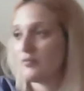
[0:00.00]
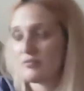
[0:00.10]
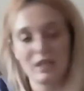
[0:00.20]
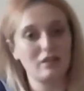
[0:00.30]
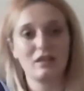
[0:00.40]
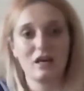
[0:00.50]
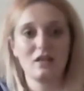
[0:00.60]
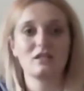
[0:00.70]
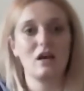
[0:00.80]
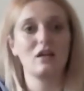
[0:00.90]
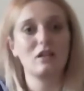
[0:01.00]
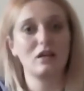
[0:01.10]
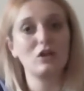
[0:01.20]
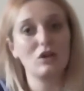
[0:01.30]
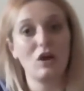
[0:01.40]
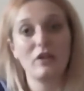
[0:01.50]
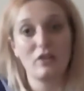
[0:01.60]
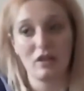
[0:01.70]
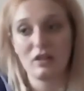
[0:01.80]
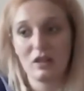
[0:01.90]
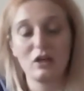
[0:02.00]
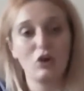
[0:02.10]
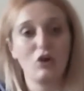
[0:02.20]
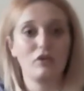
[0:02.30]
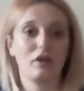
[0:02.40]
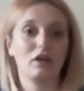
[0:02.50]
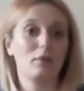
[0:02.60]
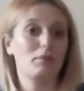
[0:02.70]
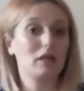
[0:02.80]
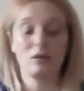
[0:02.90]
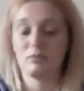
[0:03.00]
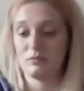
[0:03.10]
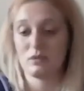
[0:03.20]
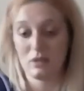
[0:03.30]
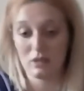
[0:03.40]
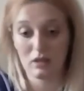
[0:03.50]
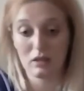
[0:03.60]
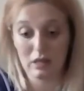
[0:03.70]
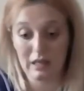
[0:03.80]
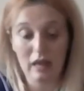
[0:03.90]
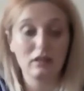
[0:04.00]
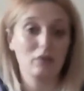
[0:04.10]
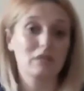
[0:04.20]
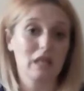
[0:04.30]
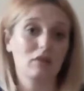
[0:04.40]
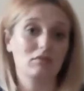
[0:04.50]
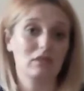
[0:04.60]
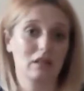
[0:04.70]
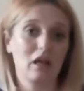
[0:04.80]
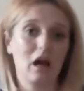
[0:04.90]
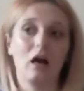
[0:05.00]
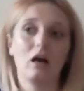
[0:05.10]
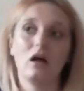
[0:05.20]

then that's, I think a lot of it can come down to that.